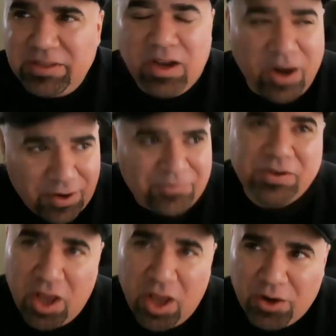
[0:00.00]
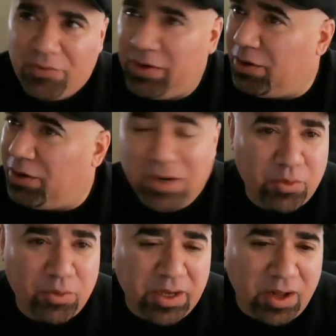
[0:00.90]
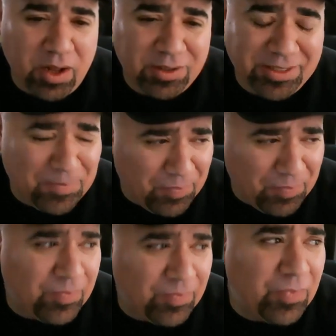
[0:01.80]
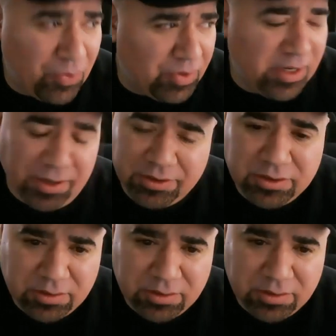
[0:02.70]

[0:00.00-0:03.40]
art photography or whatever we called it, 3 years.